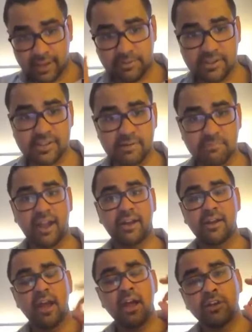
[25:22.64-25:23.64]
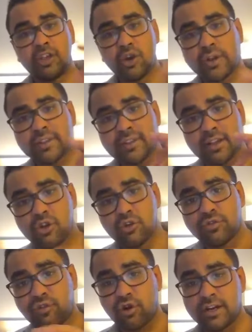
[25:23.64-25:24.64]
keep this in mind. During the
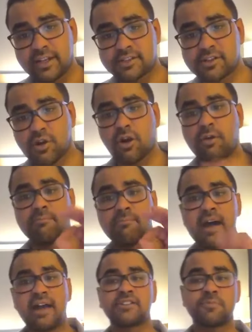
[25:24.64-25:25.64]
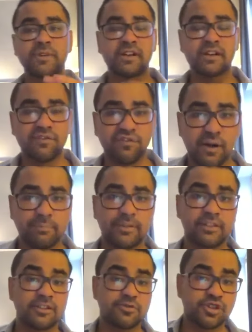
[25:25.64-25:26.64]
Q4 earnings call, management confirmed
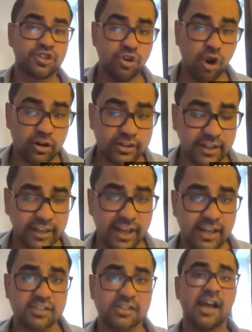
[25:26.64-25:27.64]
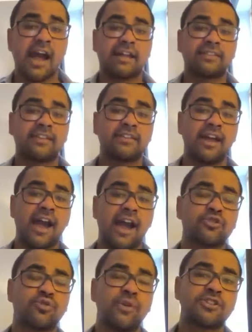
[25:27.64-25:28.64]
that this was not the case and that they
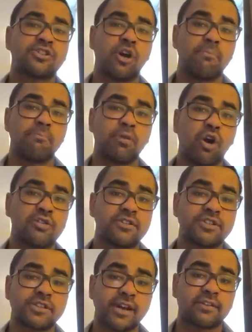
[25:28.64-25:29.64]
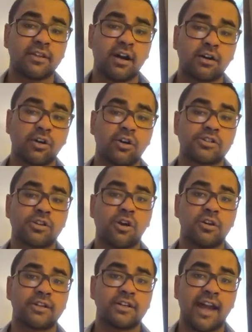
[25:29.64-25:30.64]
actually saw broad strength across
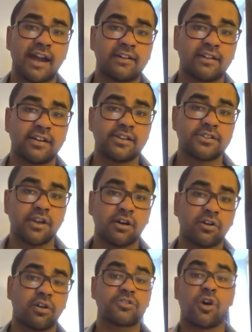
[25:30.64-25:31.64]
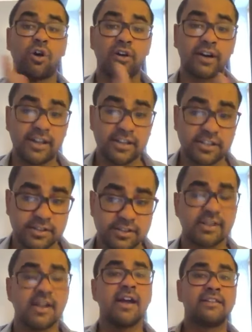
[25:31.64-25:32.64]
content categories across all
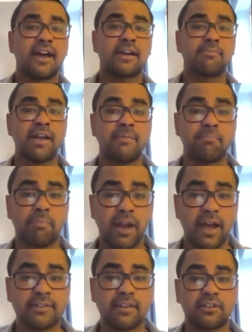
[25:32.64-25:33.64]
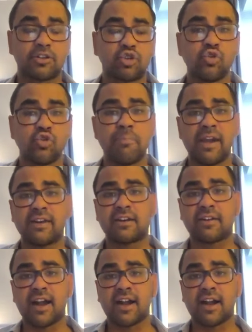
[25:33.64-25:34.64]
regions, thereby implying that the two main
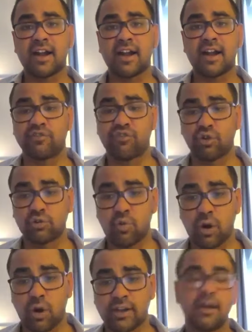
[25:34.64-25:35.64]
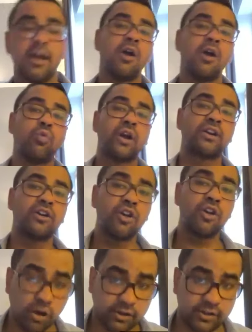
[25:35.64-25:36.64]
attractions of the fourth quarter were
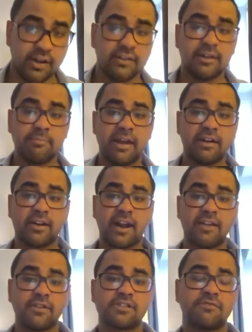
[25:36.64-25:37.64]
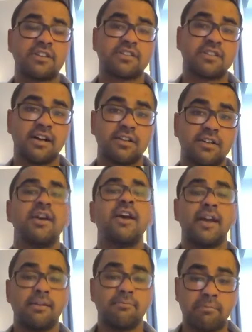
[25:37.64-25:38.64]
not the main drivers of the surge
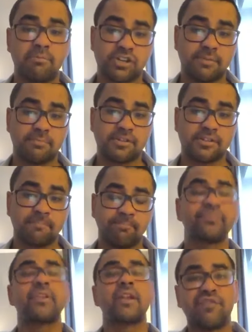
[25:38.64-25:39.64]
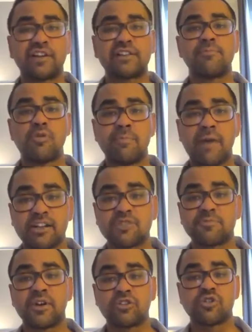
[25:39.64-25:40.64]
in memberships. Furthermore,
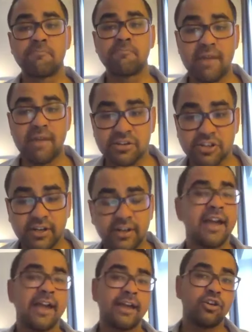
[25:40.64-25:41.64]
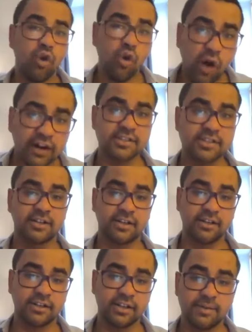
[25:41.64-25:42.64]
management also mentioned in no
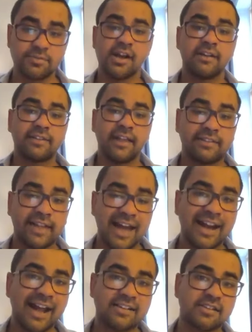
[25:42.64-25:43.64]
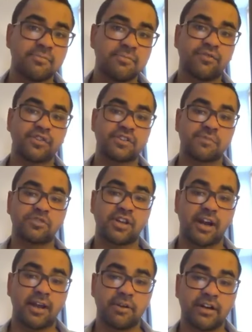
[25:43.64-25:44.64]
uncertain terms that their estimate for
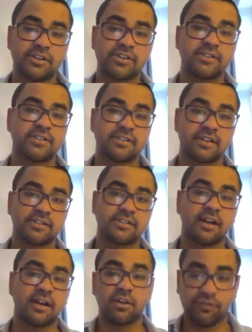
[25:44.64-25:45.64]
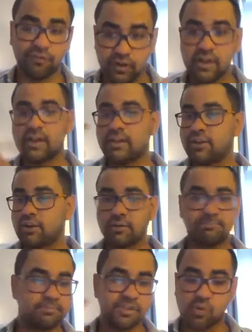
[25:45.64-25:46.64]
subscriber additions as a result of,
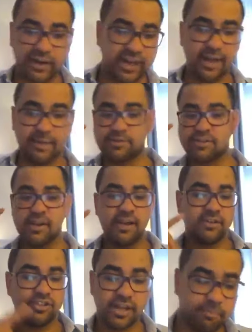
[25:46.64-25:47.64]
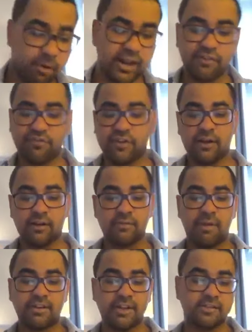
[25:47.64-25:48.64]
Squid Games, Jake Paul and
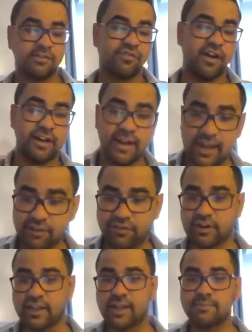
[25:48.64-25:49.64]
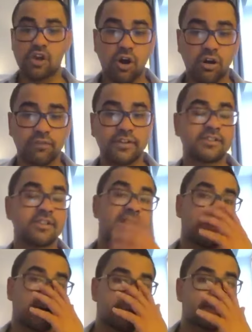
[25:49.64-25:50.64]
Mike Tyson fight, NFL games, all of this
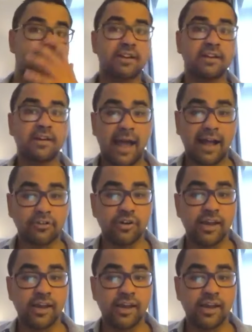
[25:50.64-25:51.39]
represented it